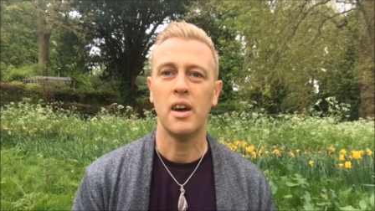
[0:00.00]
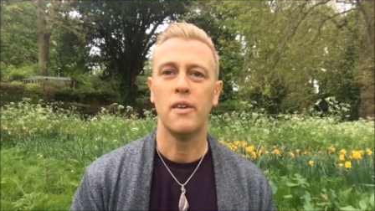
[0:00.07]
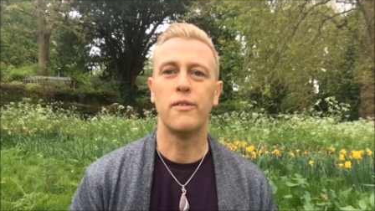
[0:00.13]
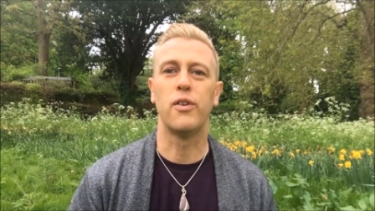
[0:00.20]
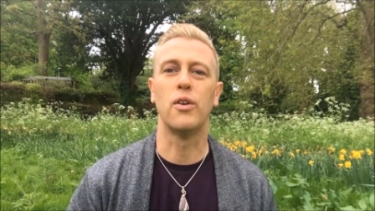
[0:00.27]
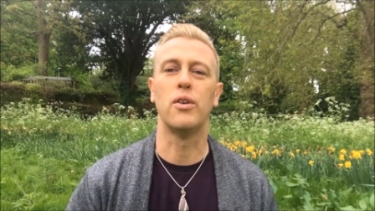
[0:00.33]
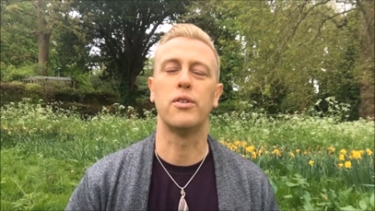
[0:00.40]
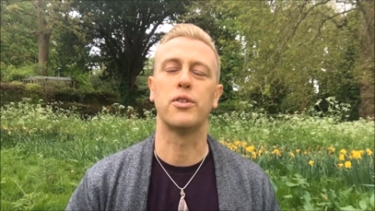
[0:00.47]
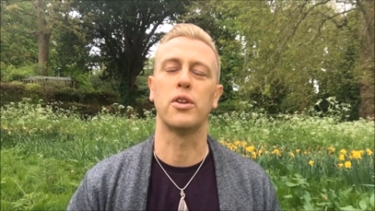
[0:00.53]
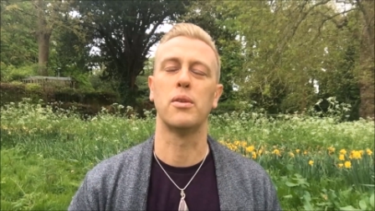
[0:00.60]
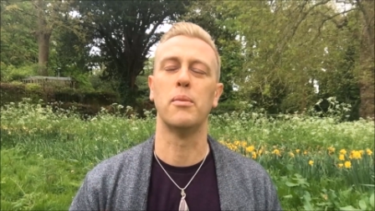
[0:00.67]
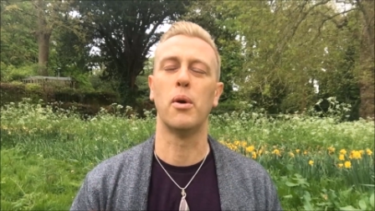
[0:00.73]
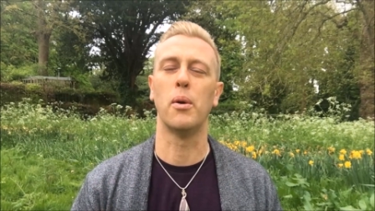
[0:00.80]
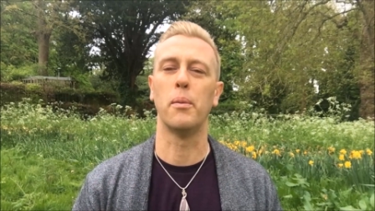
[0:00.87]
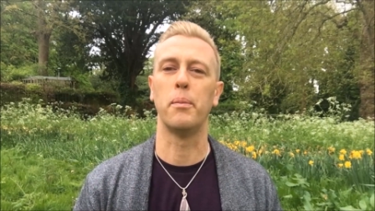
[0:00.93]
For, so
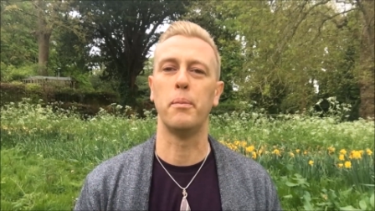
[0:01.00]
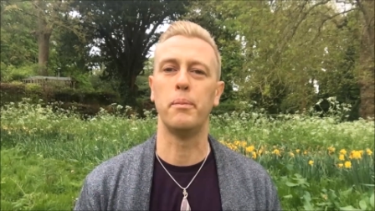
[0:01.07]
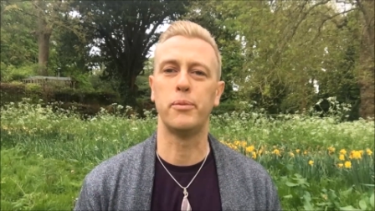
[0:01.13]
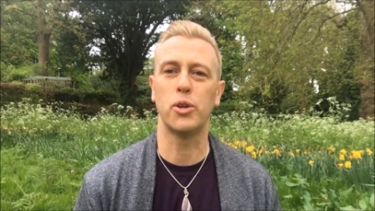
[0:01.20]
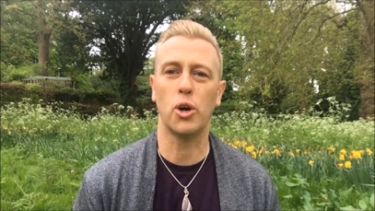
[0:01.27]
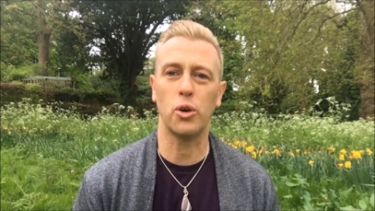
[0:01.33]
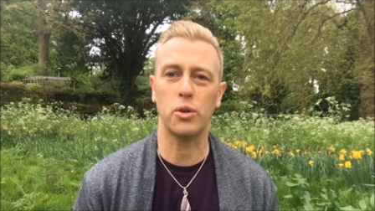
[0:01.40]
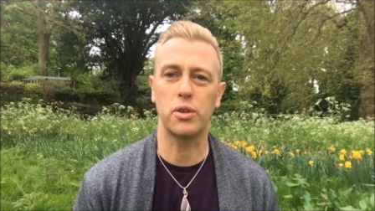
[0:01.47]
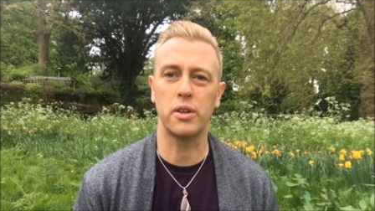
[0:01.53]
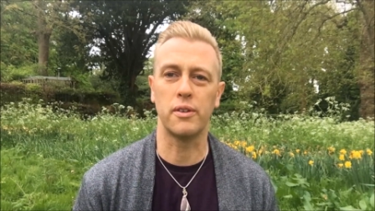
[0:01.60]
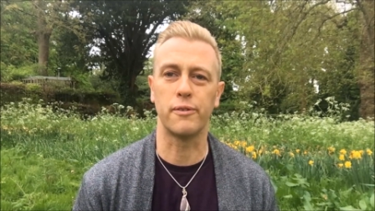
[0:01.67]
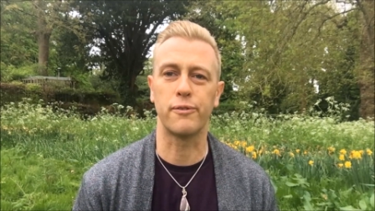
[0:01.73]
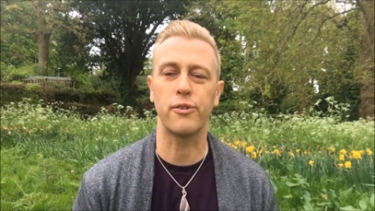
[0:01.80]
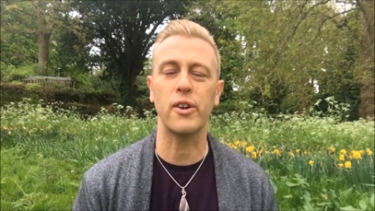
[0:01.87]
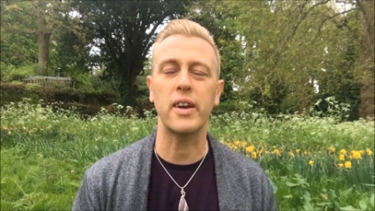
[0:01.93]
the more
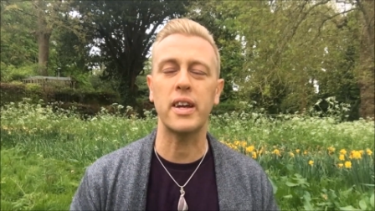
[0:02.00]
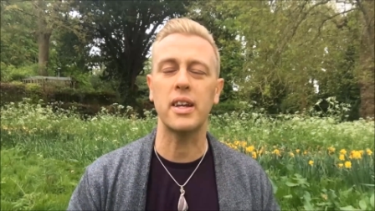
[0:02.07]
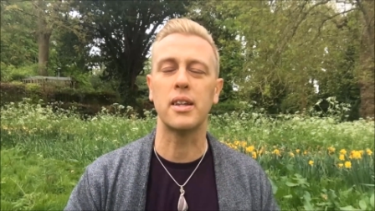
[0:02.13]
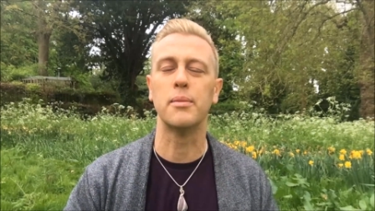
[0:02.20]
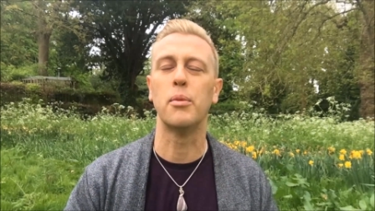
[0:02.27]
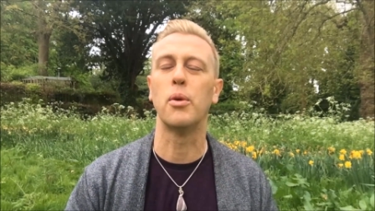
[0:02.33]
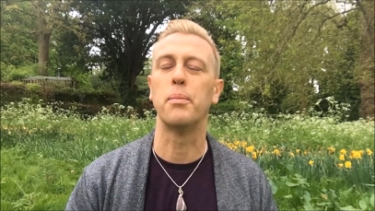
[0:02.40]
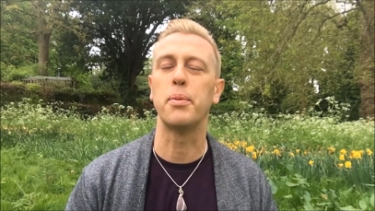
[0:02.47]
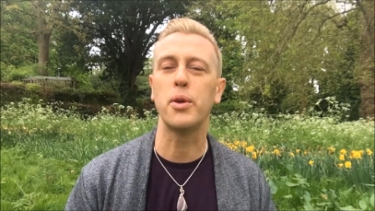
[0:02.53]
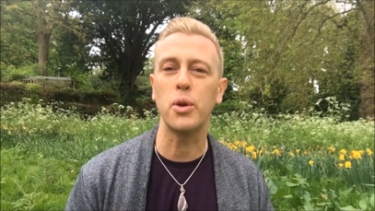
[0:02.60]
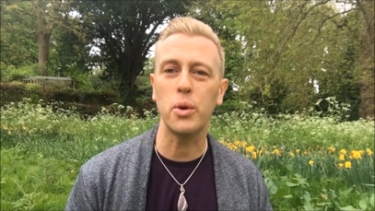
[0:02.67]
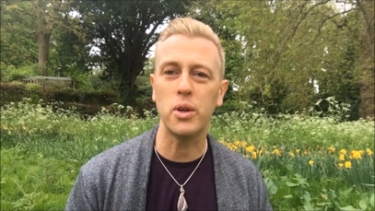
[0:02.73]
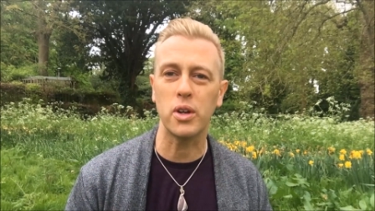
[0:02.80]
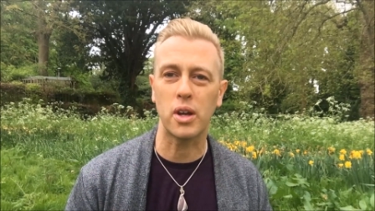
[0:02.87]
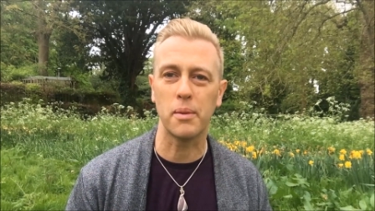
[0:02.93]
toxin free and the more
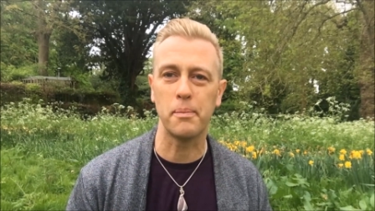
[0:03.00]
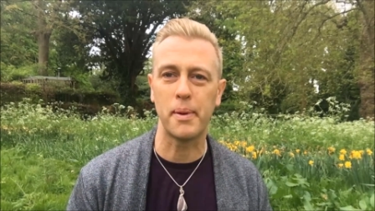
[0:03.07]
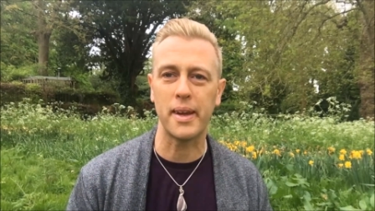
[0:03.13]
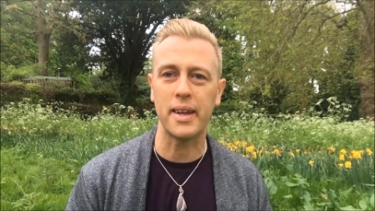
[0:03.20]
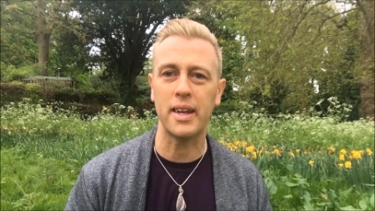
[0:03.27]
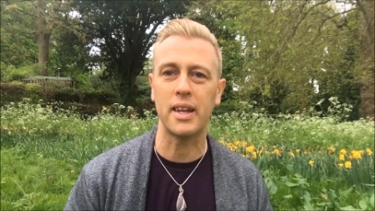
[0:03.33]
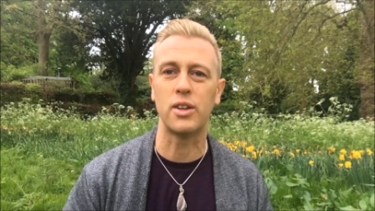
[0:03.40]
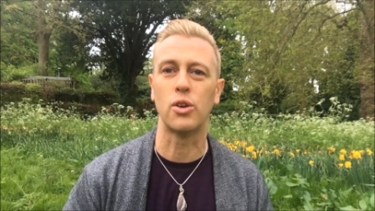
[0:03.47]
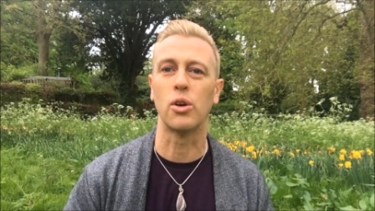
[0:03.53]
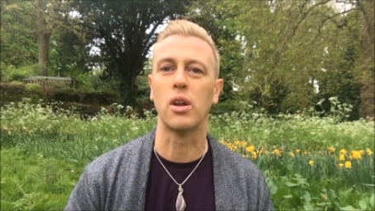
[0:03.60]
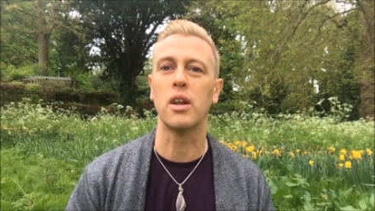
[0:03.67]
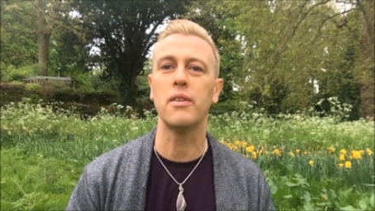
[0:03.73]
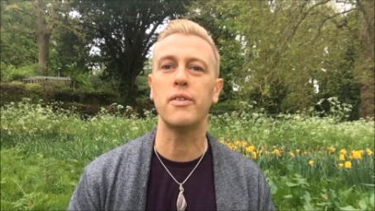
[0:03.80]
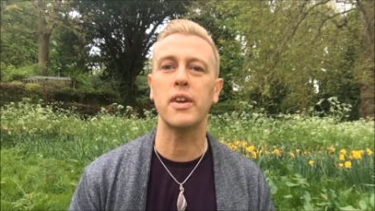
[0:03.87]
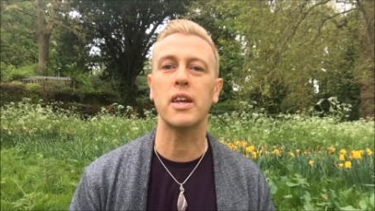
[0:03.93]
pure you can be in your
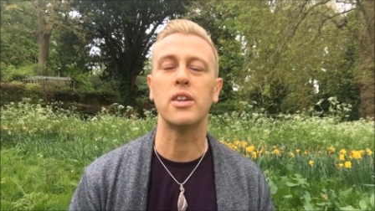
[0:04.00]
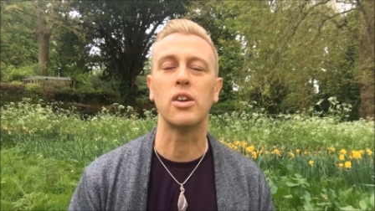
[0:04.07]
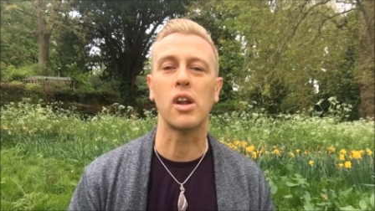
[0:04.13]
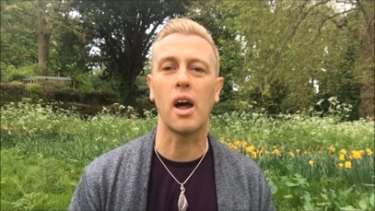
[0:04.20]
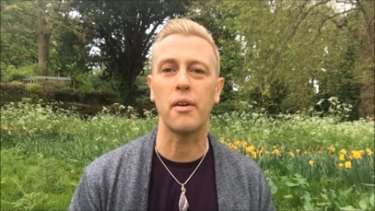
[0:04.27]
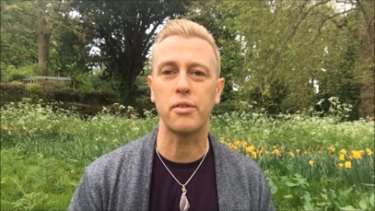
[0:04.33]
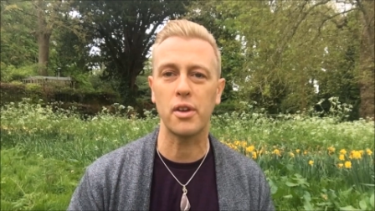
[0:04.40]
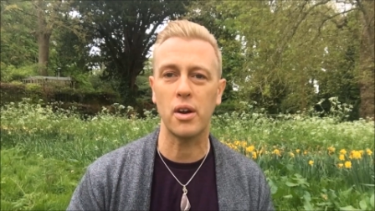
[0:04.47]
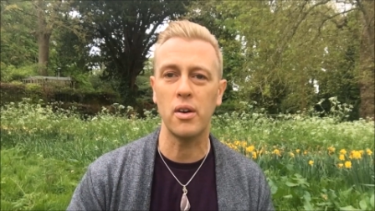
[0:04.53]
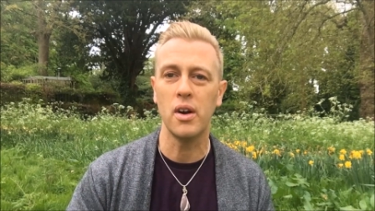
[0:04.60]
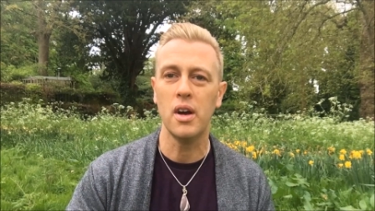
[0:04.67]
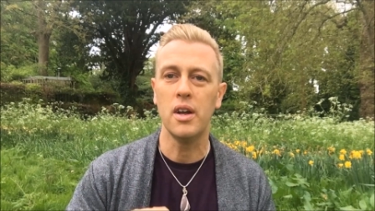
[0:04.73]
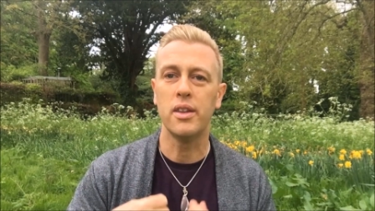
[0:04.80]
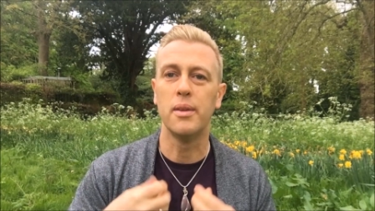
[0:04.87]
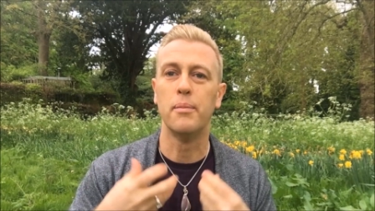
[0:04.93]
living and your lifestyle,
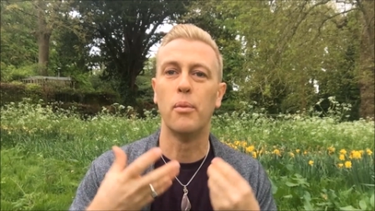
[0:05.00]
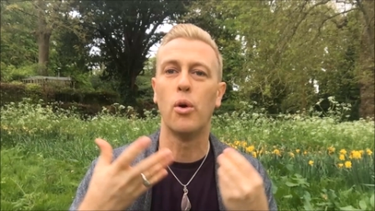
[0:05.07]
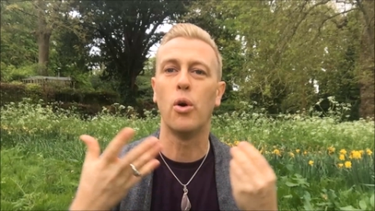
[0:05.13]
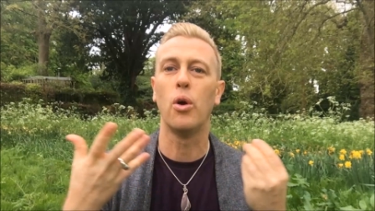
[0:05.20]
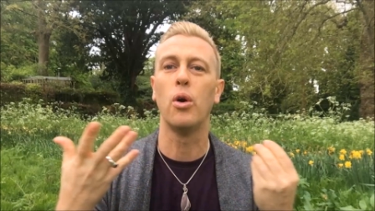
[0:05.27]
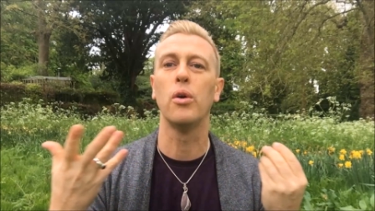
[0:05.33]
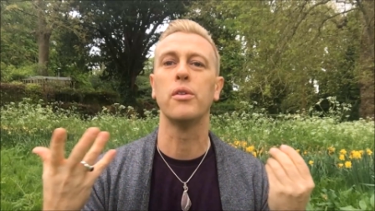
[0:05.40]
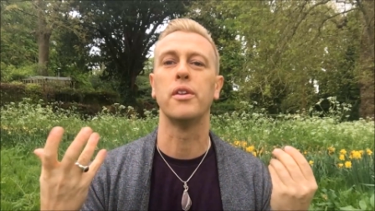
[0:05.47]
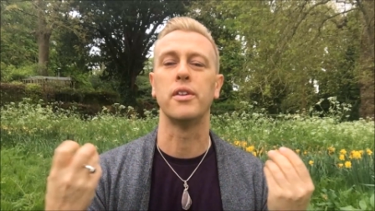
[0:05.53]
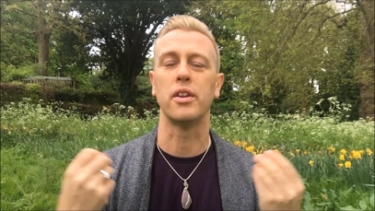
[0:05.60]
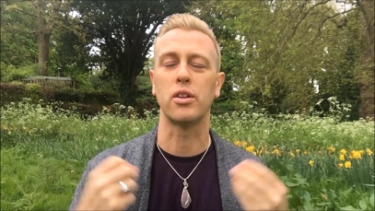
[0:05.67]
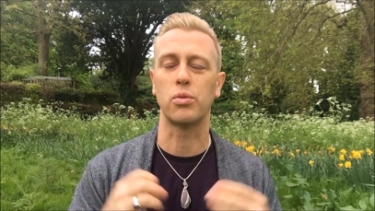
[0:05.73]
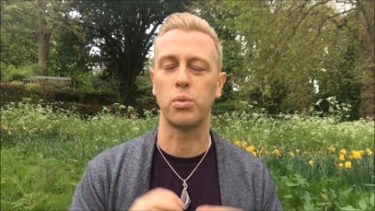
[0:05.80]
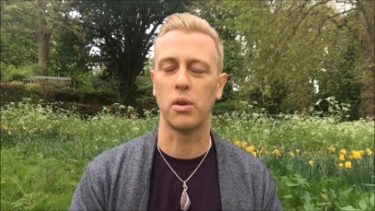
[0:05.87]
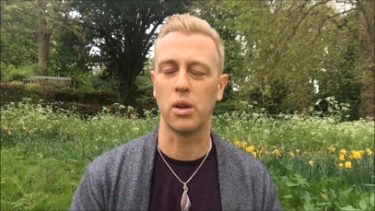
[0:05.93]
the more that
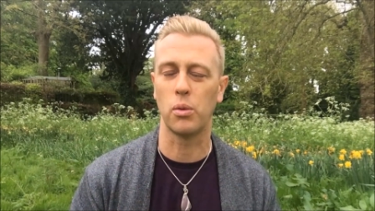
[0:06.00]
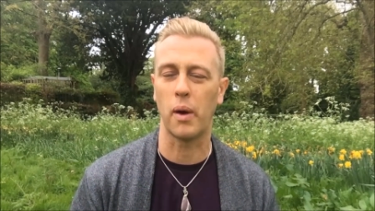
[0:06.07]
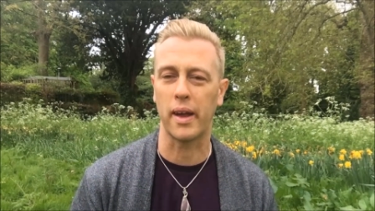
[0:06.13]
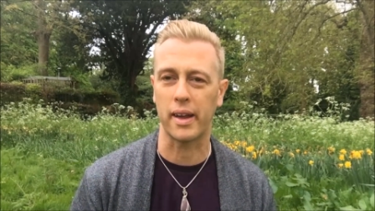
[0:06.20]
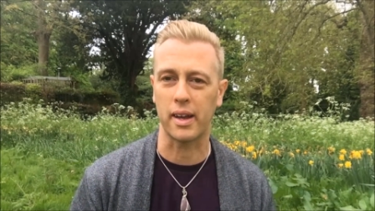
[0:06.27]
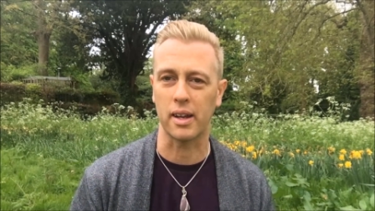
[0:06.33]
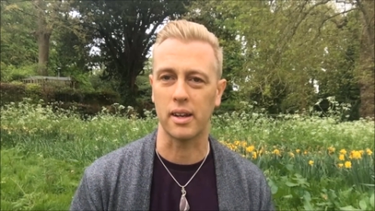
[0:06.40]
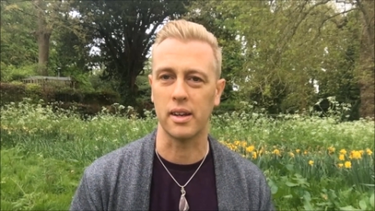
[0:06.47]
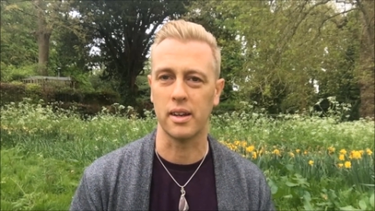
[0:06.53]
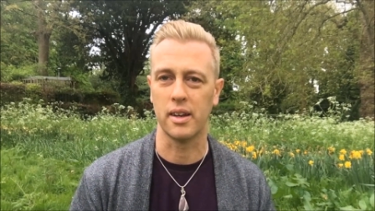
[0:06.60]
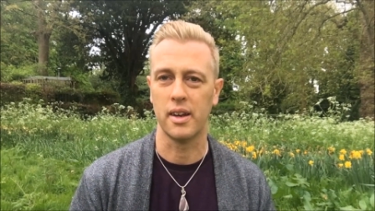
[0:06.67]
this will awaken.